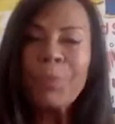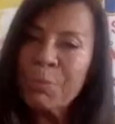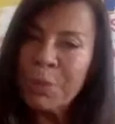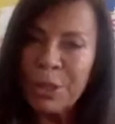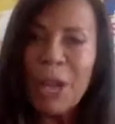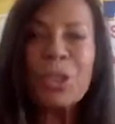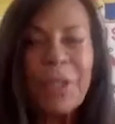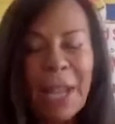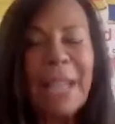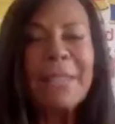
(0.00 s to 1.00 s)
production
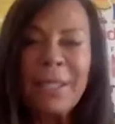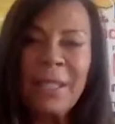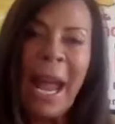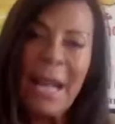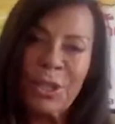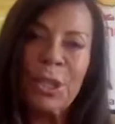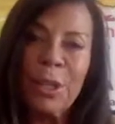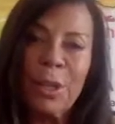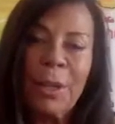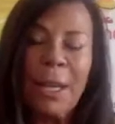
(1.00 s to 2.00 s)
that I did last
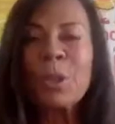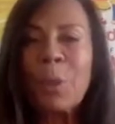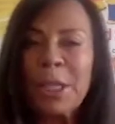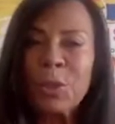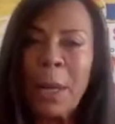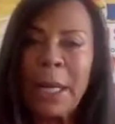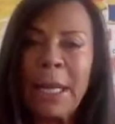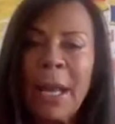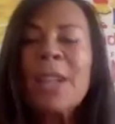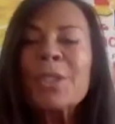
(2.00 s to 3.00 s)
year in
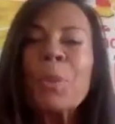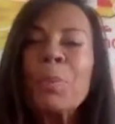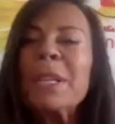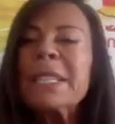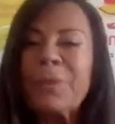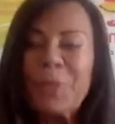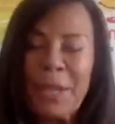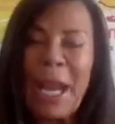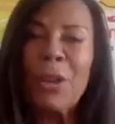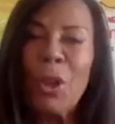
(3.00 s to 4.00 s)
2020. So please, if you
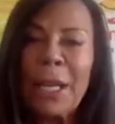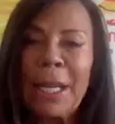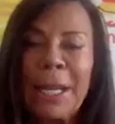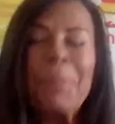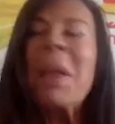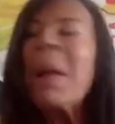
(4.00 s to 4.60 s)
take a look at it,